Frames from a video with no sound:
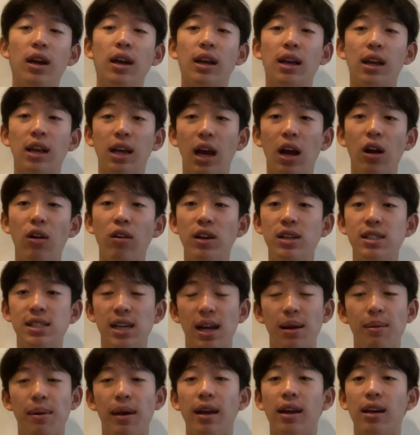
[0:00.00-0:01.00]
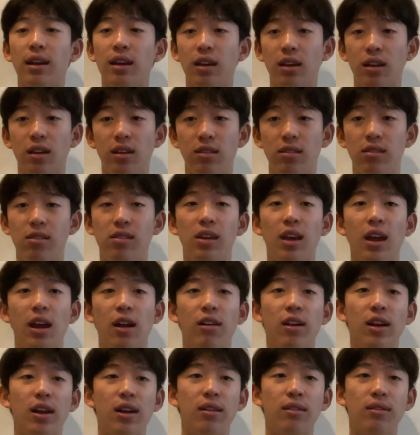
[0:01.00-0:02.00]
Kauri dieback is
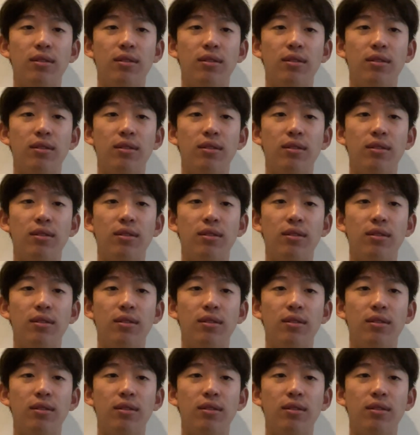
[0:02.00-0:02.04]
scary.